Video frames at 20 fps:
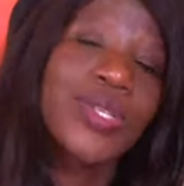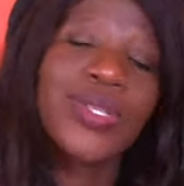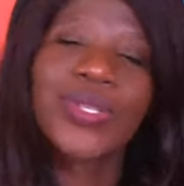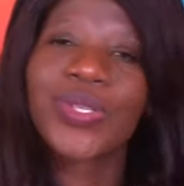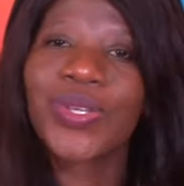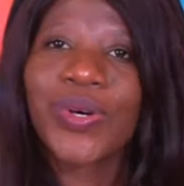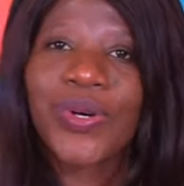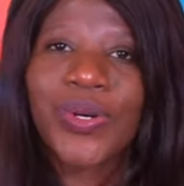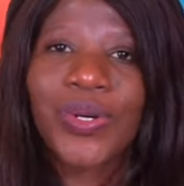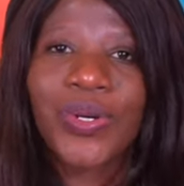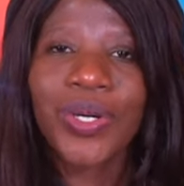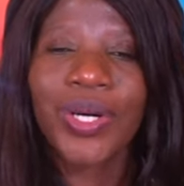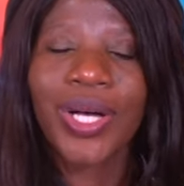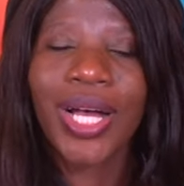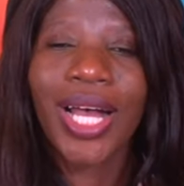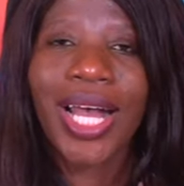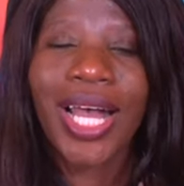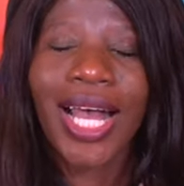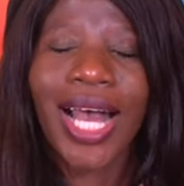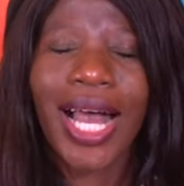So
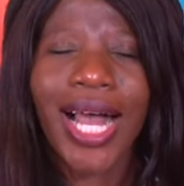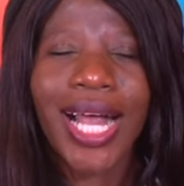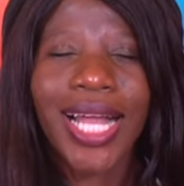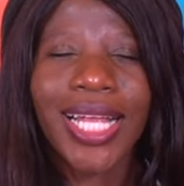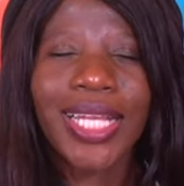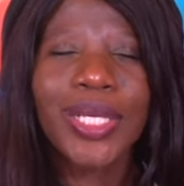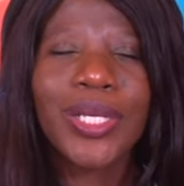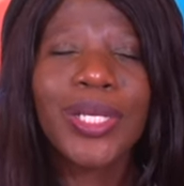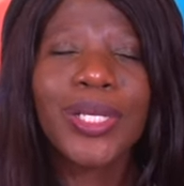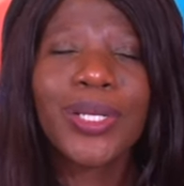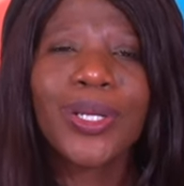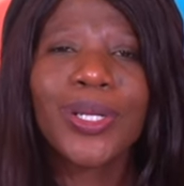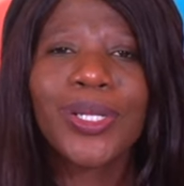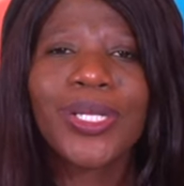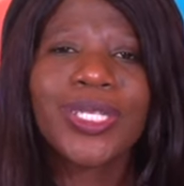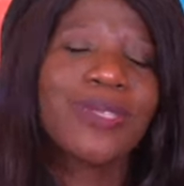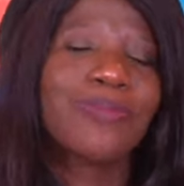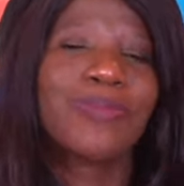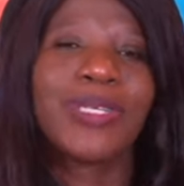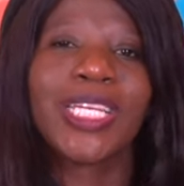I know
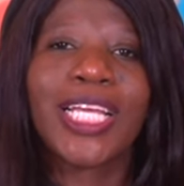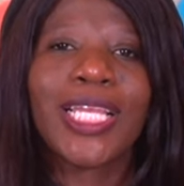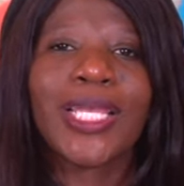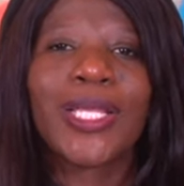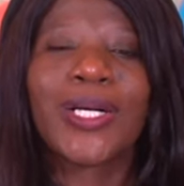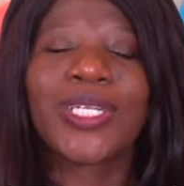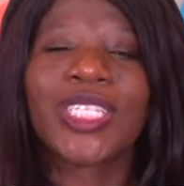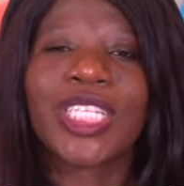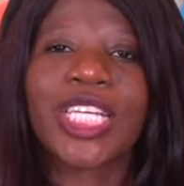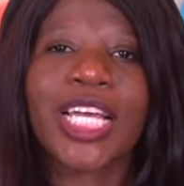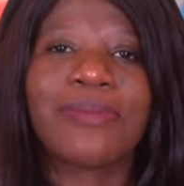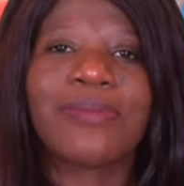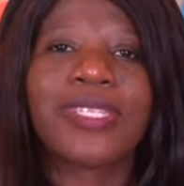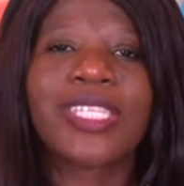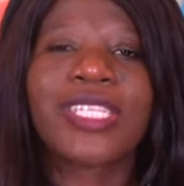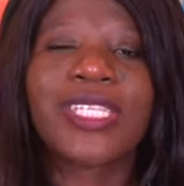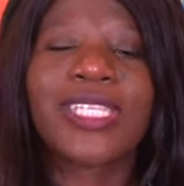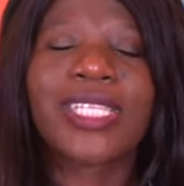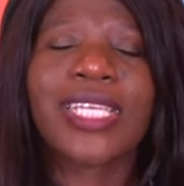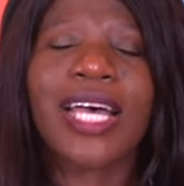it's been a long time
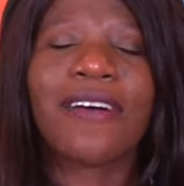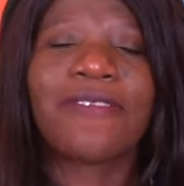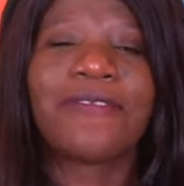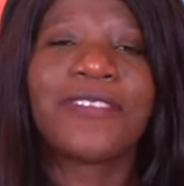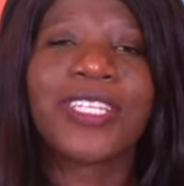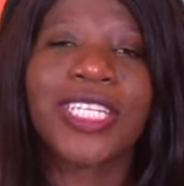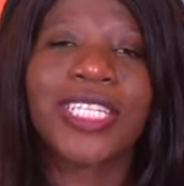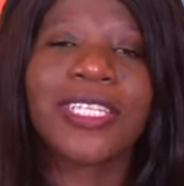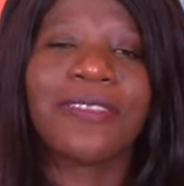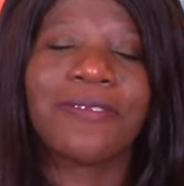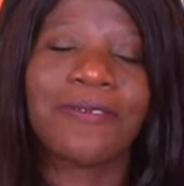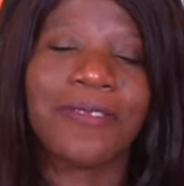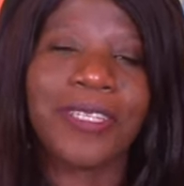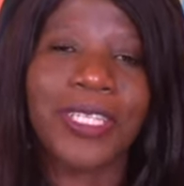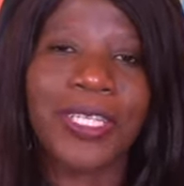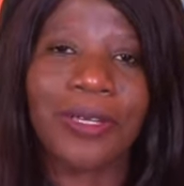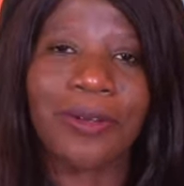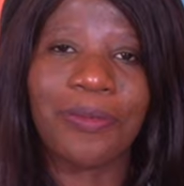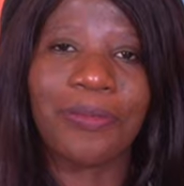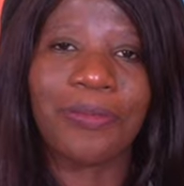since I've done a
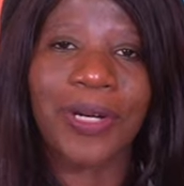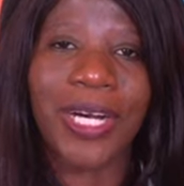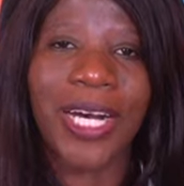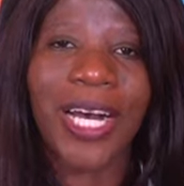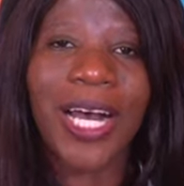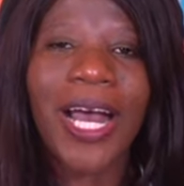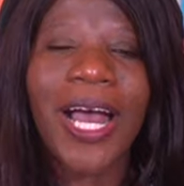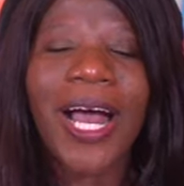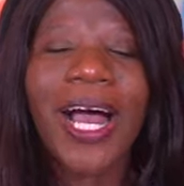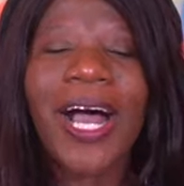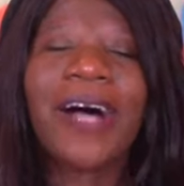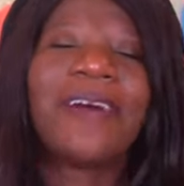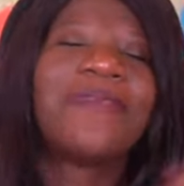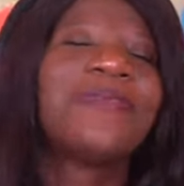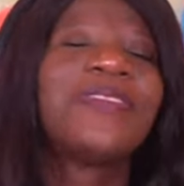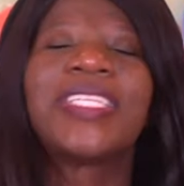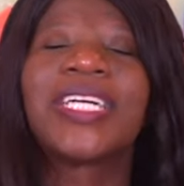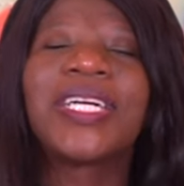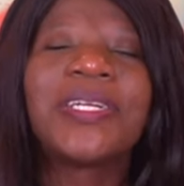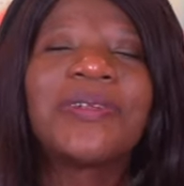video, but I've
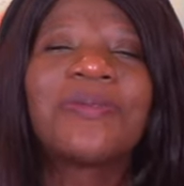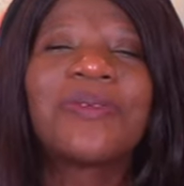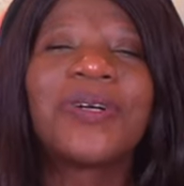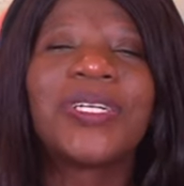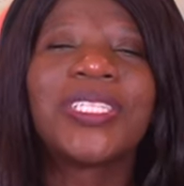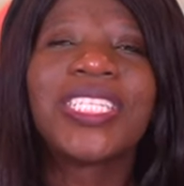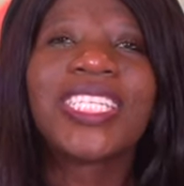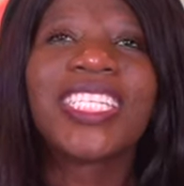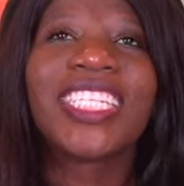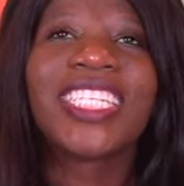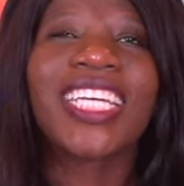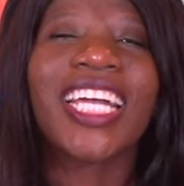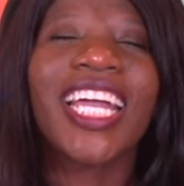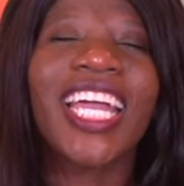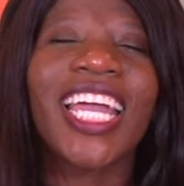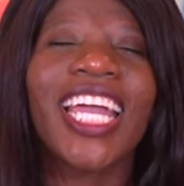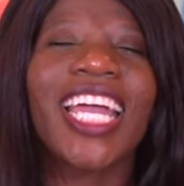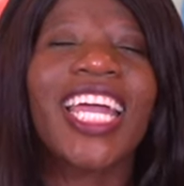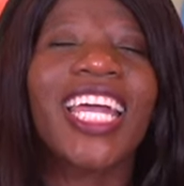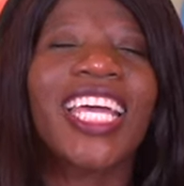done one
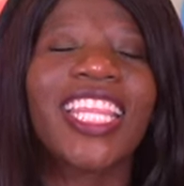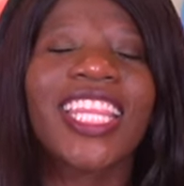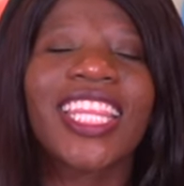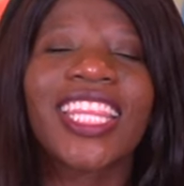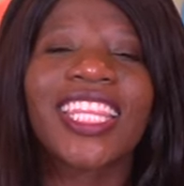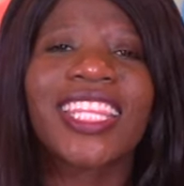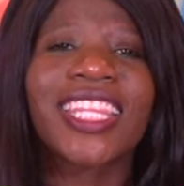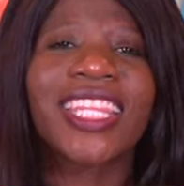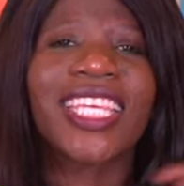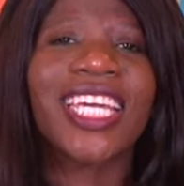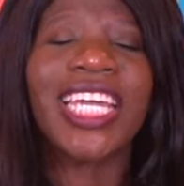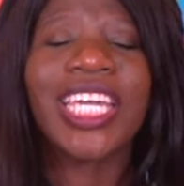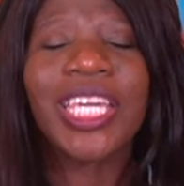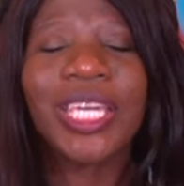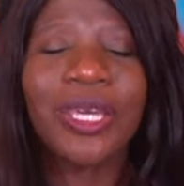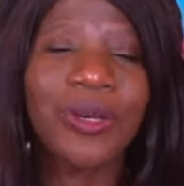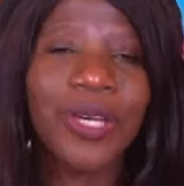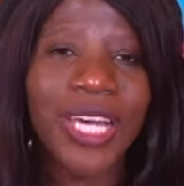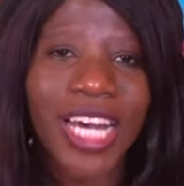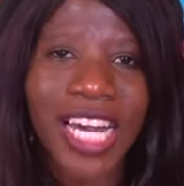today, and thank
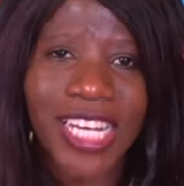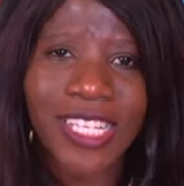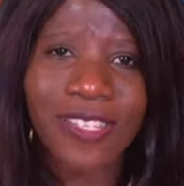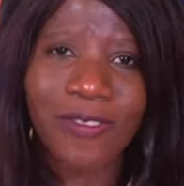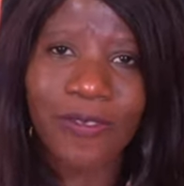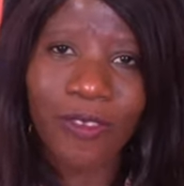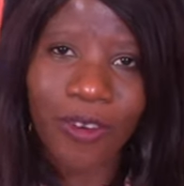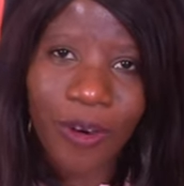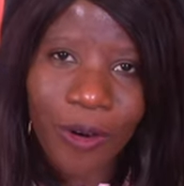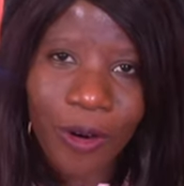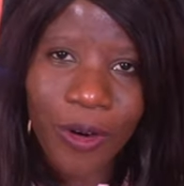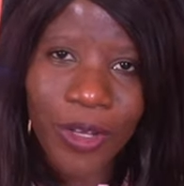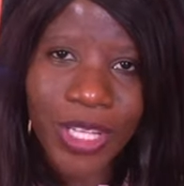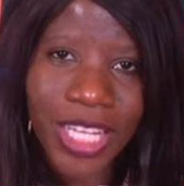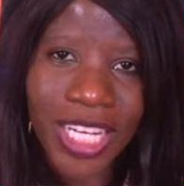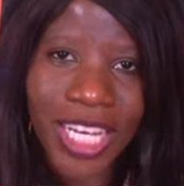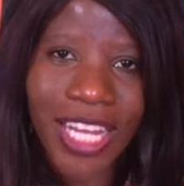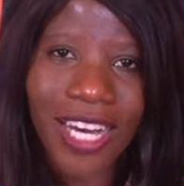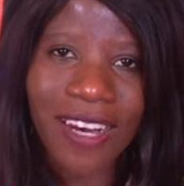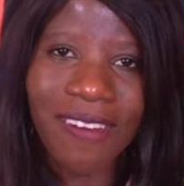you guys for all
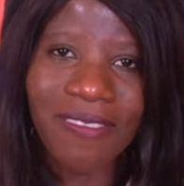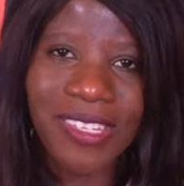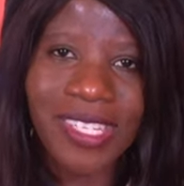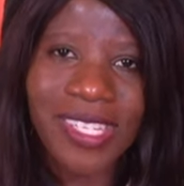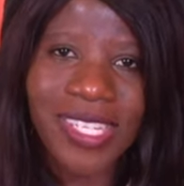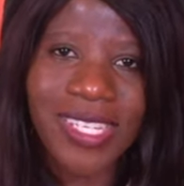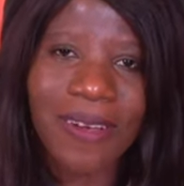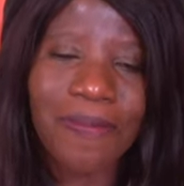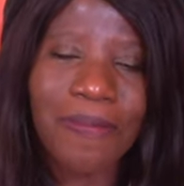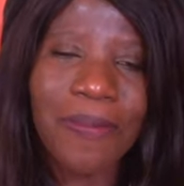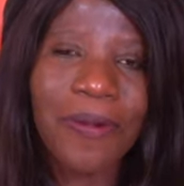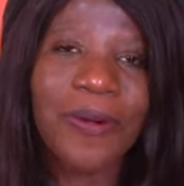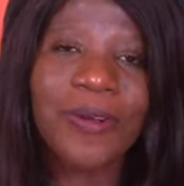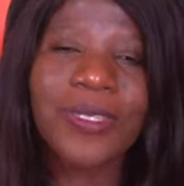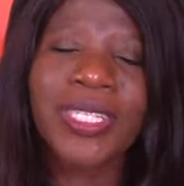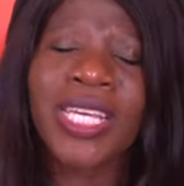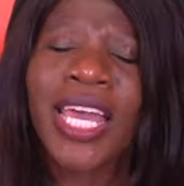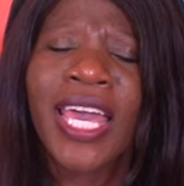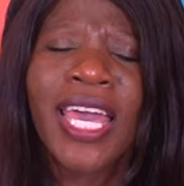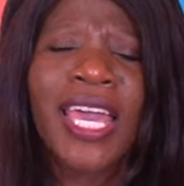the love and support
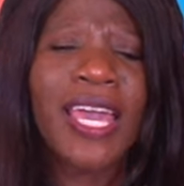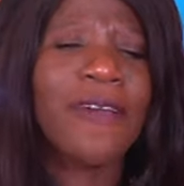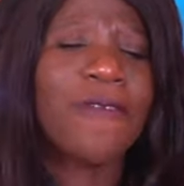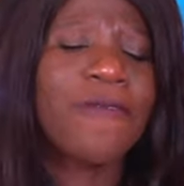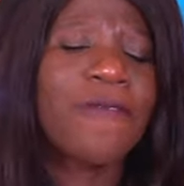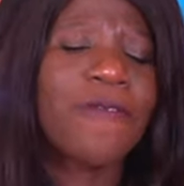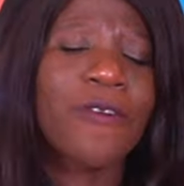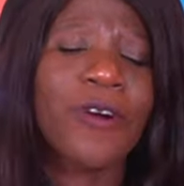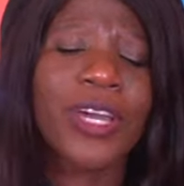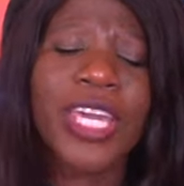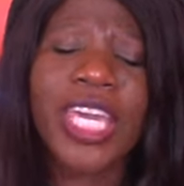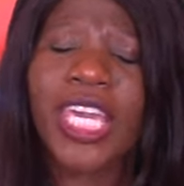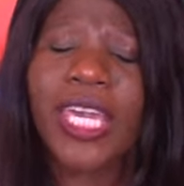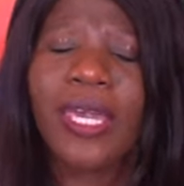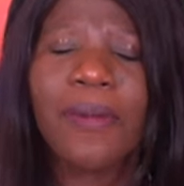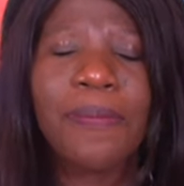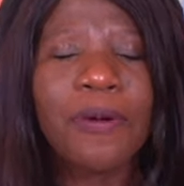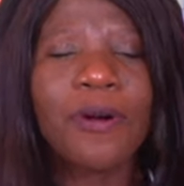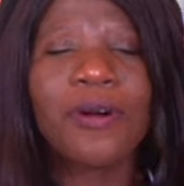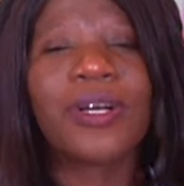and for
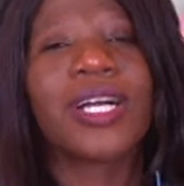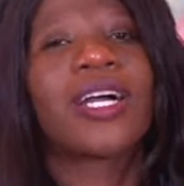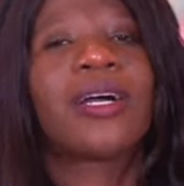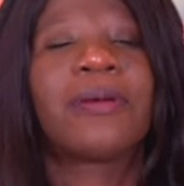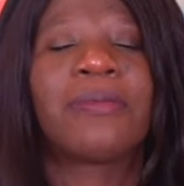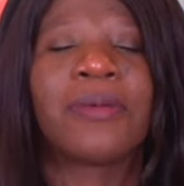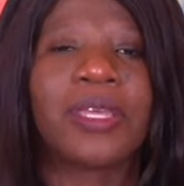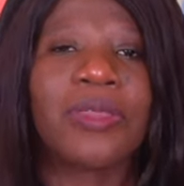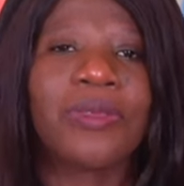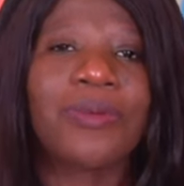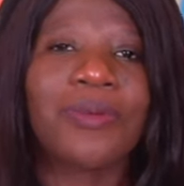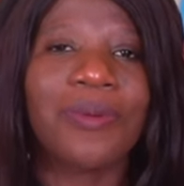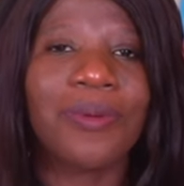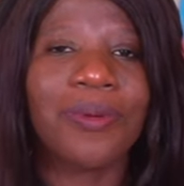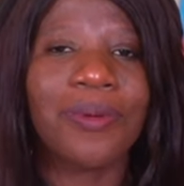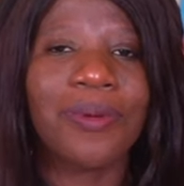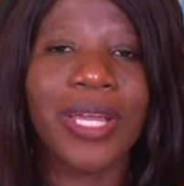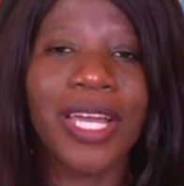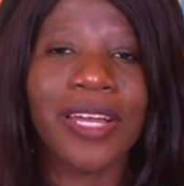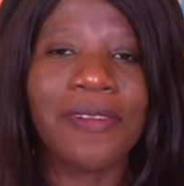keep on coming
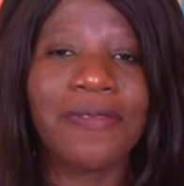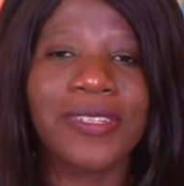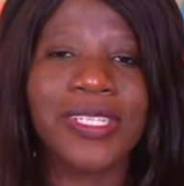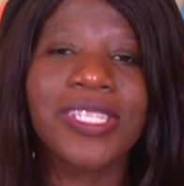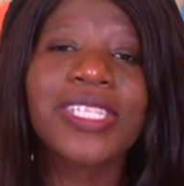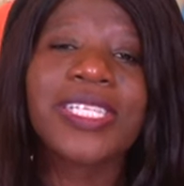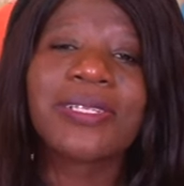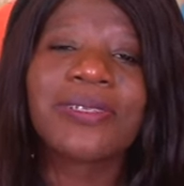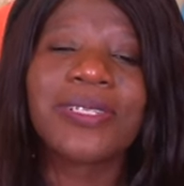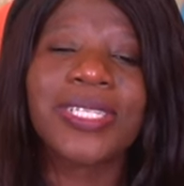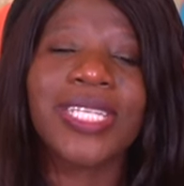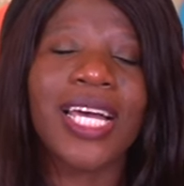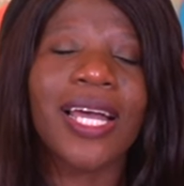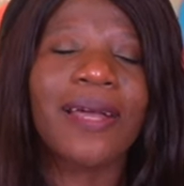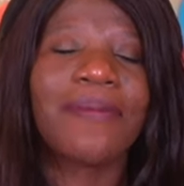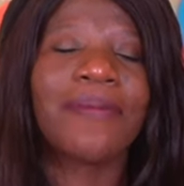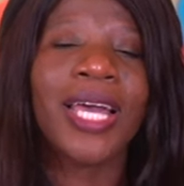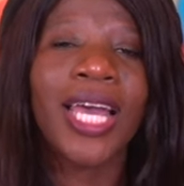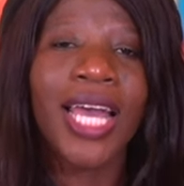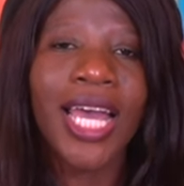through every single time,